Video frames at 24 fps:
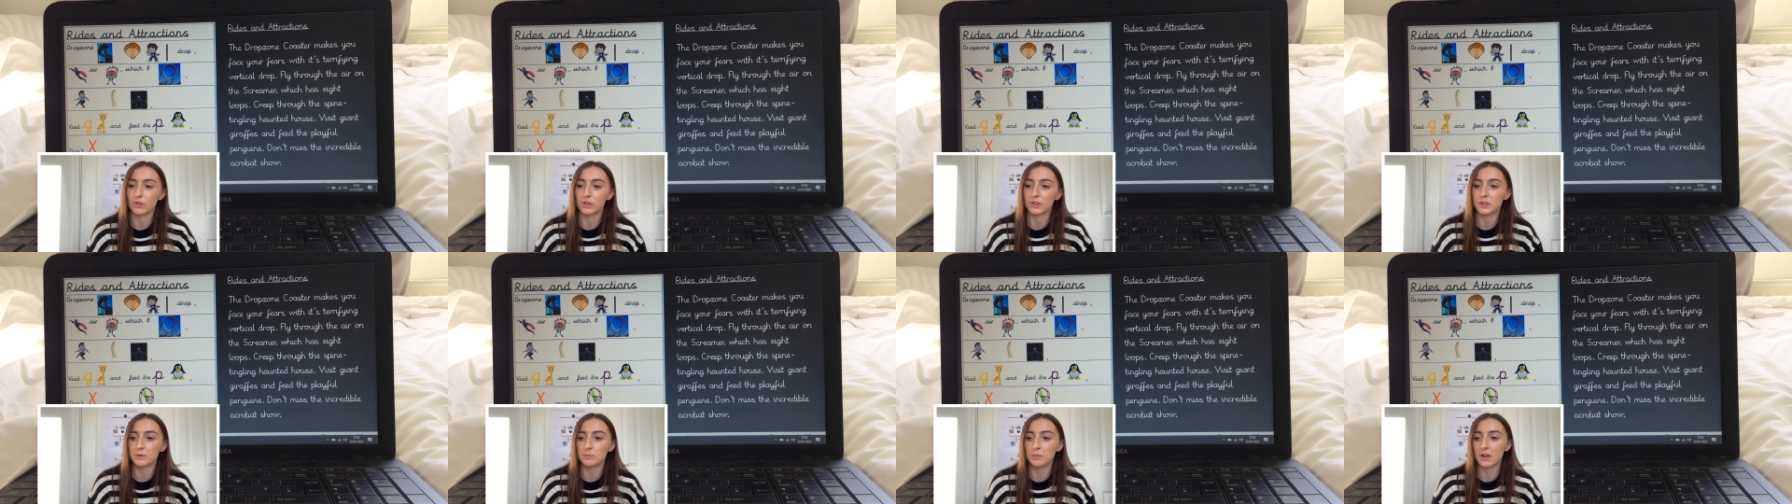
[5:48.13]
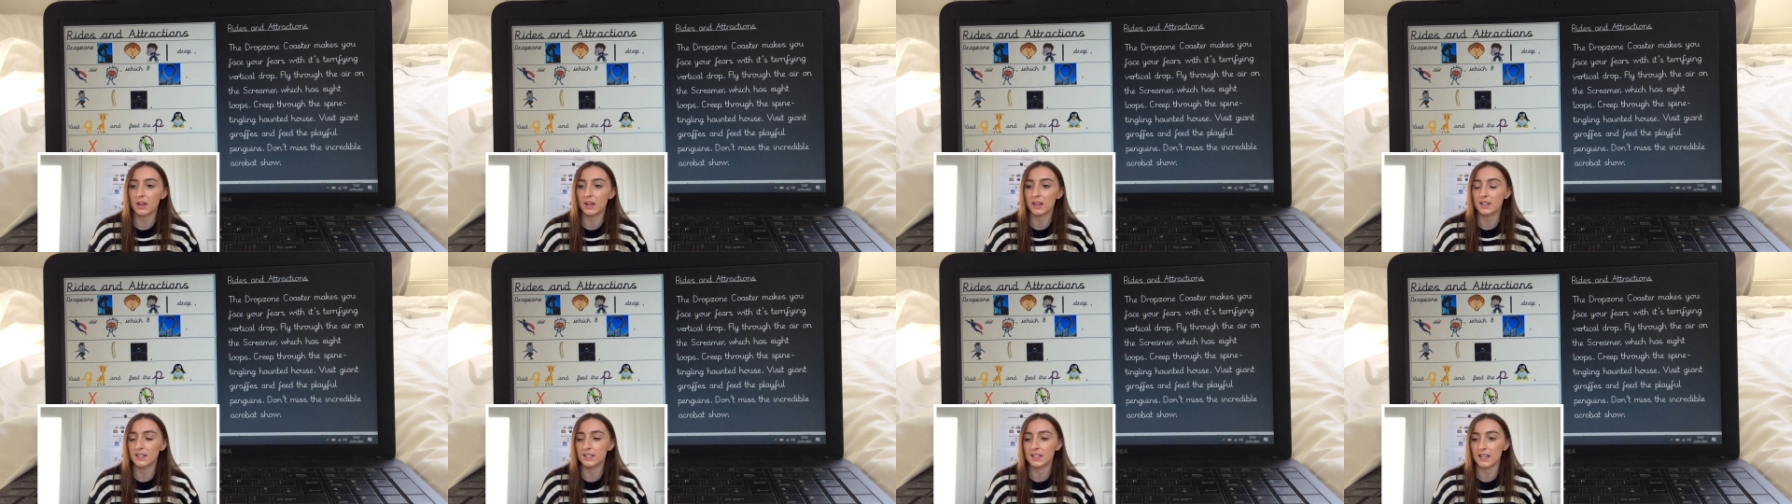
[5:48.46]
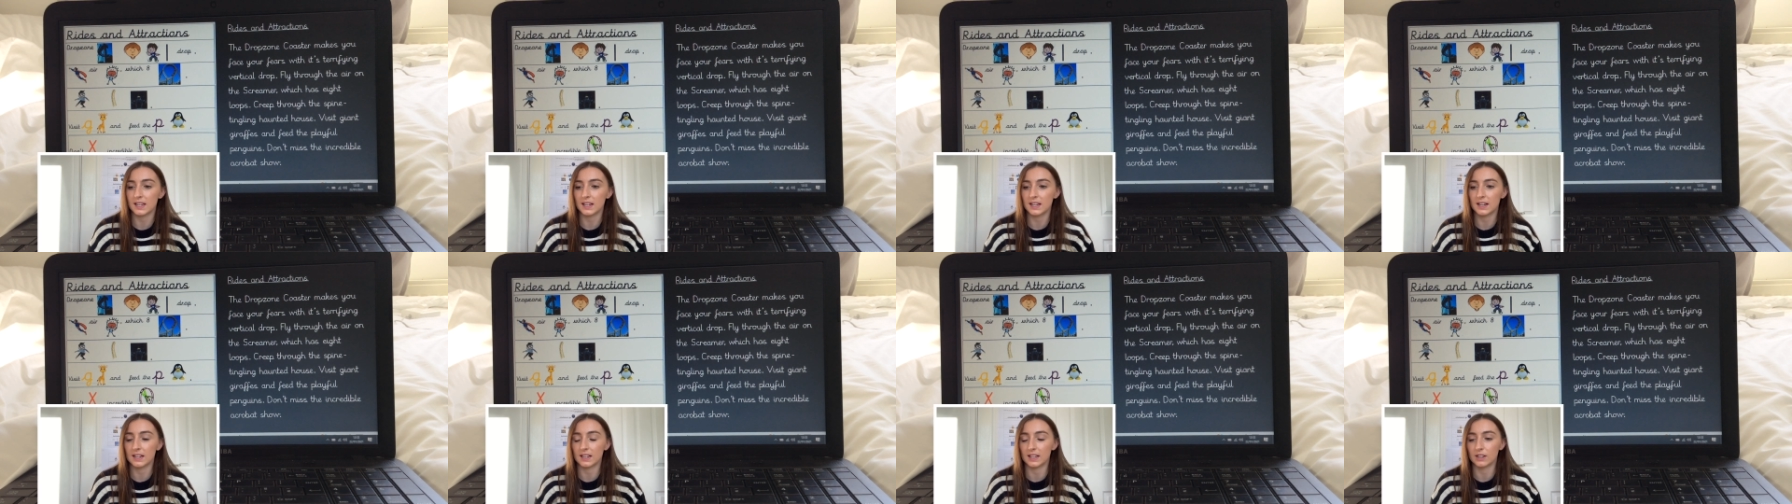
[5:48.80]
spine
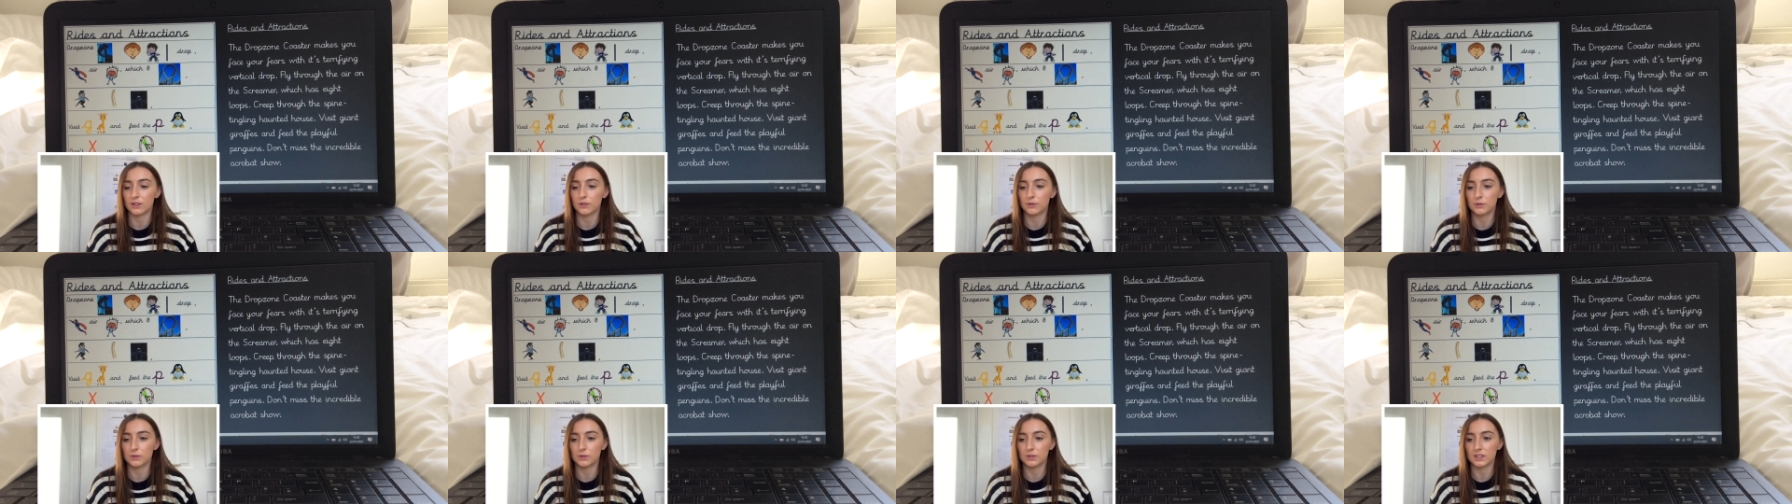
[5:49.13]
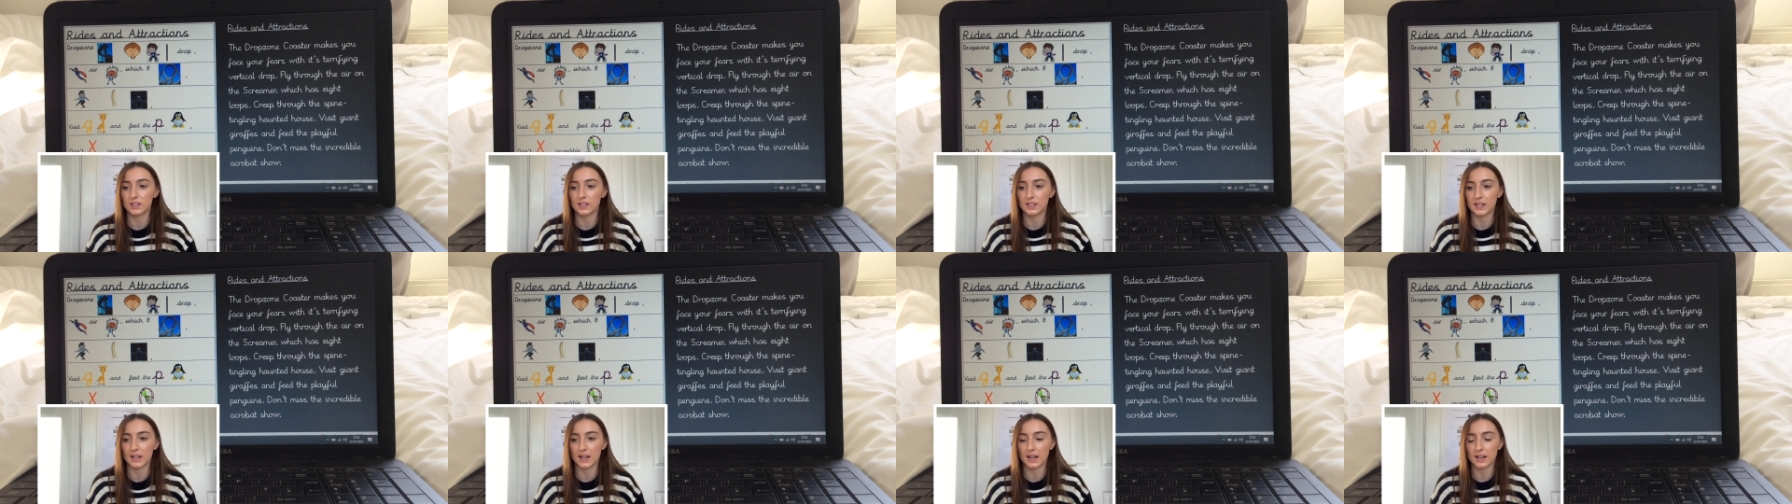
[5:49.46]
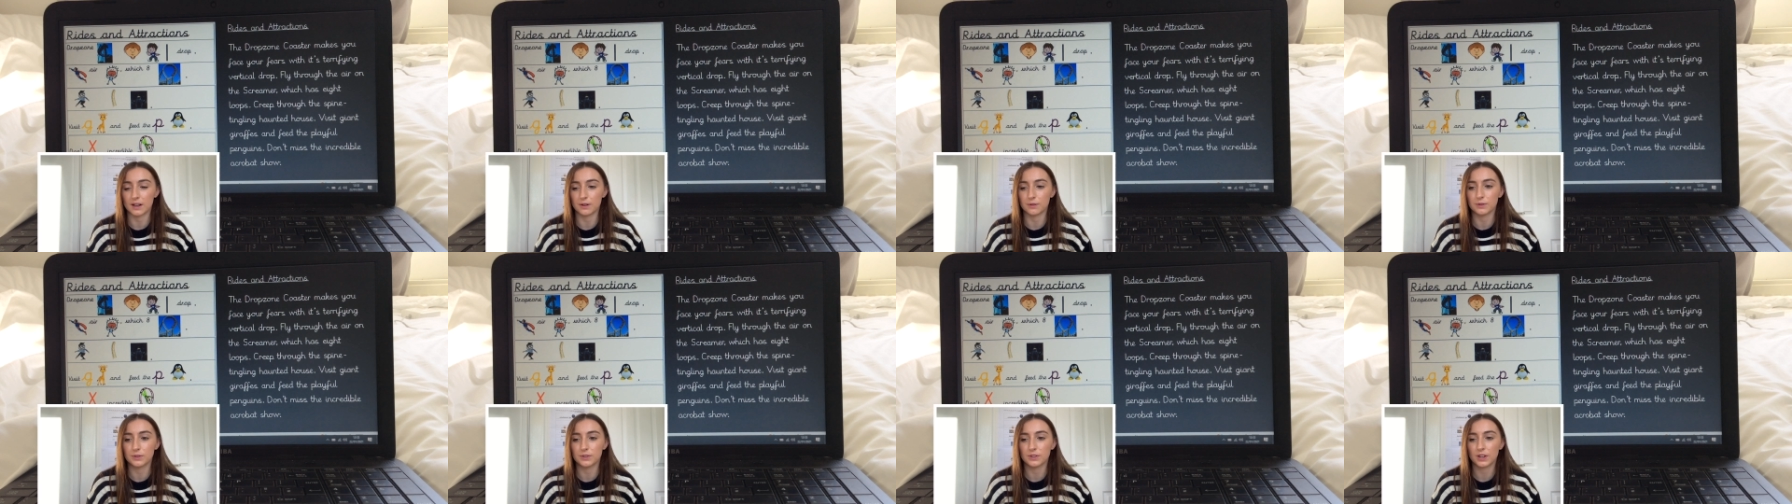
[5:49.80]
tingling haunted
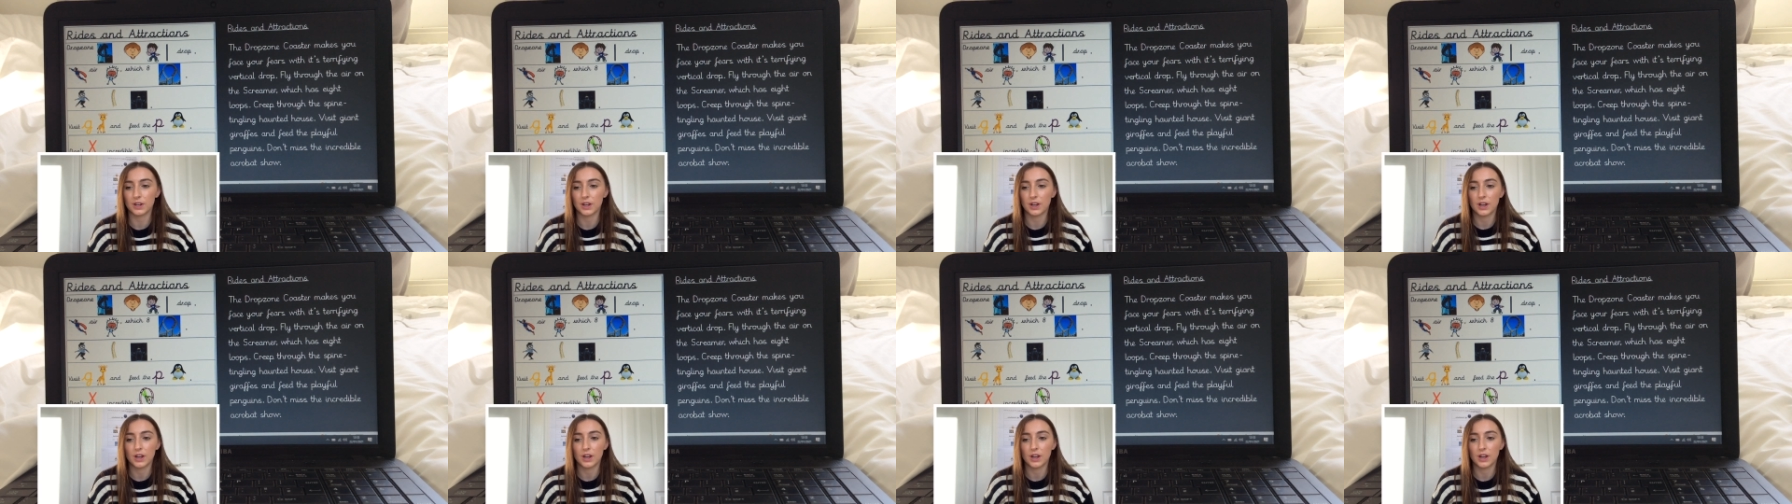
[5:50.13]
house.